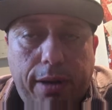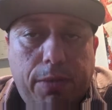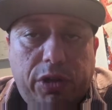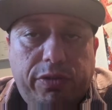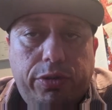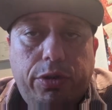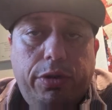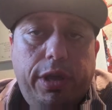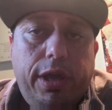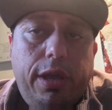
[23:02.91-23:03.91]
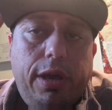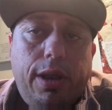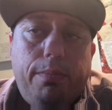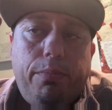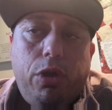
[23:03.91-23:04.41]
much for tuning in,
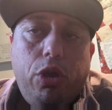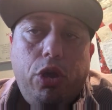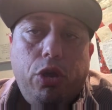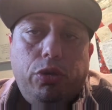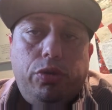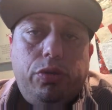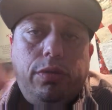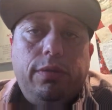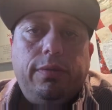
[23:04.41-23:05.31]
and peace.